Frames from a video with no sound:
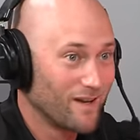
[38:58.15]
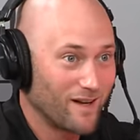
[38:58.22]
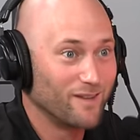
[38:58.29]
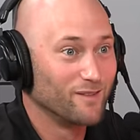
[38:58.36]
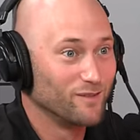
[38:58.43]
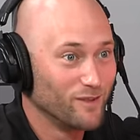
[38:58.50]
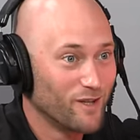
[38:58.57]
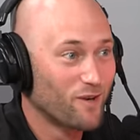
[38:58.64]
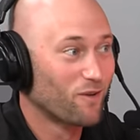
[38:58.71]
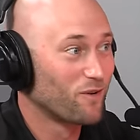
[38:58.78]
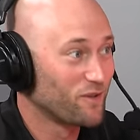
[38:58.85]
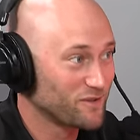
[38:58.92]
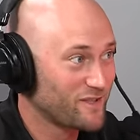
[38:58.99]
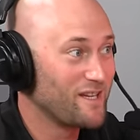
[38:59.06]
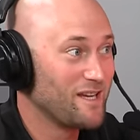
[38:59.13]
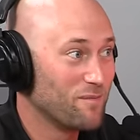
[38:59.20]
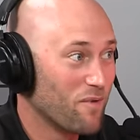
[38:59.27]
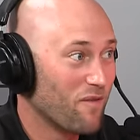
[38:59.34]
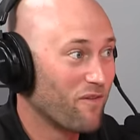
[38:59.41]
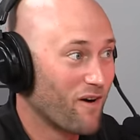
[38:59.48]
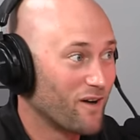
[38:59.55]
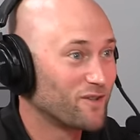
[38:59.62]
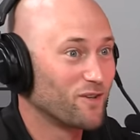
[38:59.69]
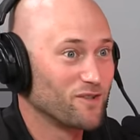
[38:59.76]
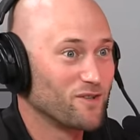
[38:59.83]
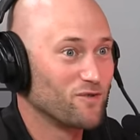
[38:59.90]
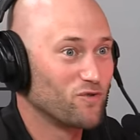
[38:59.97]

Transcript: a literal team of hunters